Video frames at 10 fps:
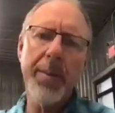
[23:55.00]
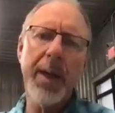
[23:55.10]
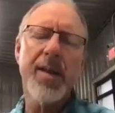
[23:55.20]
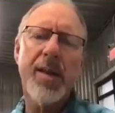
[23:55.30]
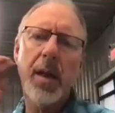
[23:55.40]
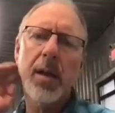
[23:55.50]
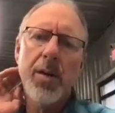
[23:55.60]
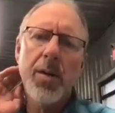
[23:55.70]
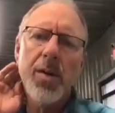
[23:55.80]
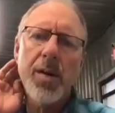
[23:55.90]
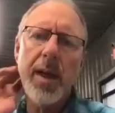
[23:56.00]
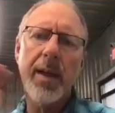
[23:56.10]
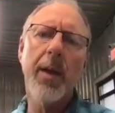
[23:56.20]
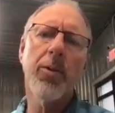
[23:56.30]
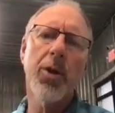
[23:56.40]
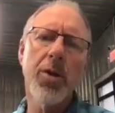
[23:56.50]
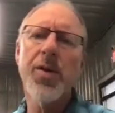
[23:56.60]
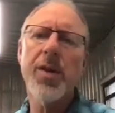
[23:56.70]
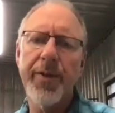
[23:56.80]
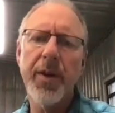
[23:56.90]
big cylinders that they would
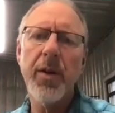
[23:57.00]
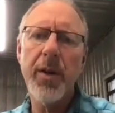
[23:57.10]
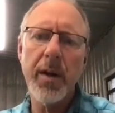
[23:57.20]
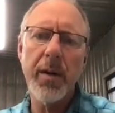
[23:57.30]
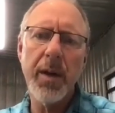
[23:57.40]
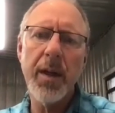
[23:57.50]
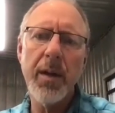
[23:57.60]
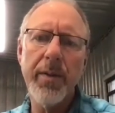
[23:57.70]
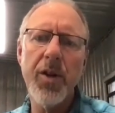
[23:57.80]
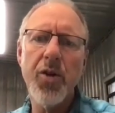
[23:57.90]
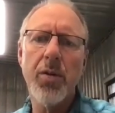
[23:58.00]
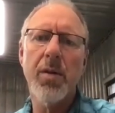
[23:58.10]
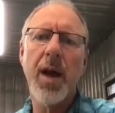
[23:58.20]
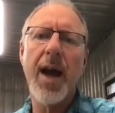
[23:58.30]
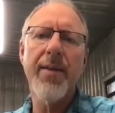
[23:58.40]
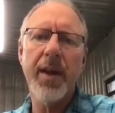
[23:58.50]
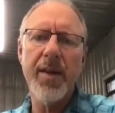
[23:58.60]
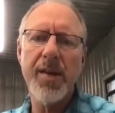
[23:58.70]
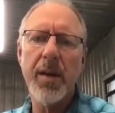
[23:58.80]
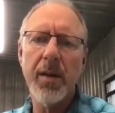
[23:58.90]
use to fill their individual diving
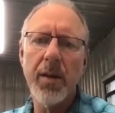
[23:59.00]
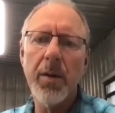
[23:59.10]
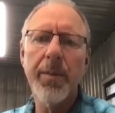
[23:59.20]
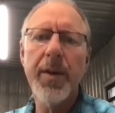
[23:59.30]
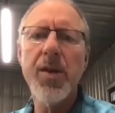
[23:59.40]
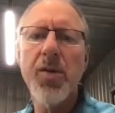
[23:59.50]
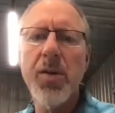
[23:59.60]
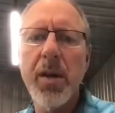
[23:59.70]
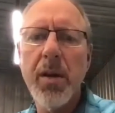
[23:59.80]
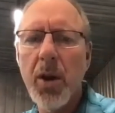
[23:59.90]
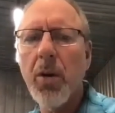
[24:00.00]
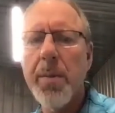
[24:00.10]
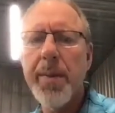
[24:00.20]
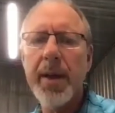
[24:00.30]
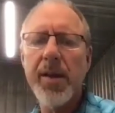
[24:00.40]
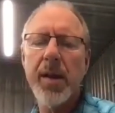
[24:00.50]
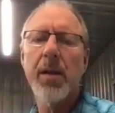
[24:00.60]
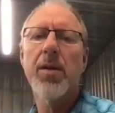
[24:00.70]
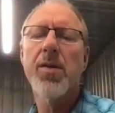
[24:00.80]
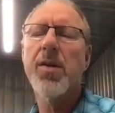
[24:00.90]
cylinder. These are in, the big
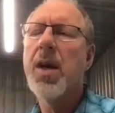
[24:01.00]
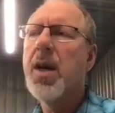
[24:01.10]
cylinders.